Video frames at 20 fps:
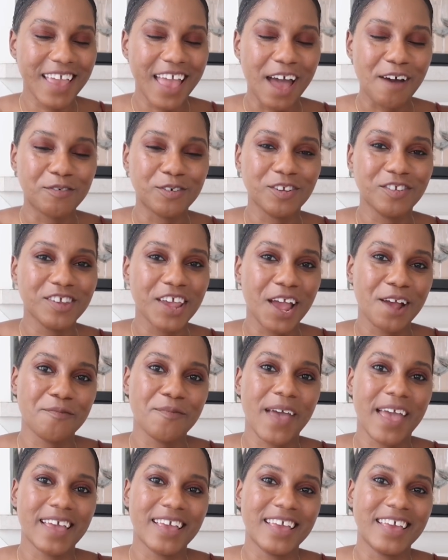i will check
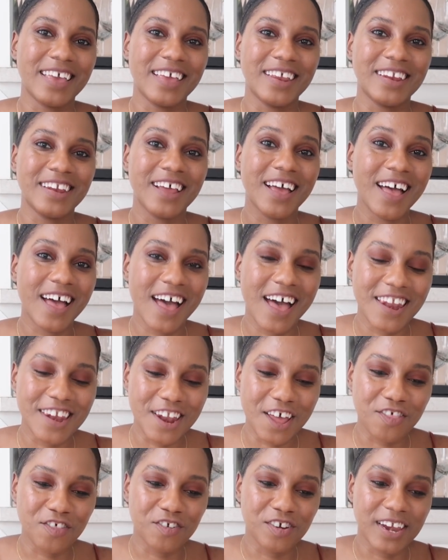back in
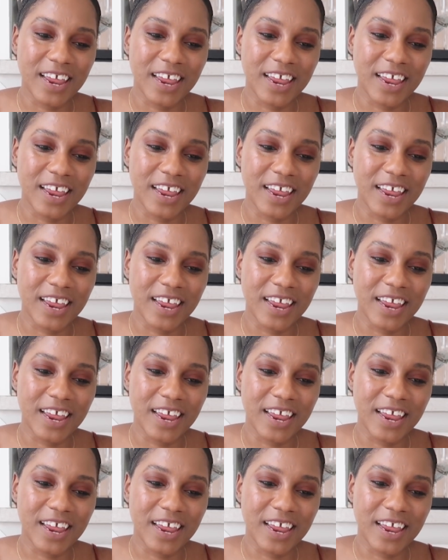another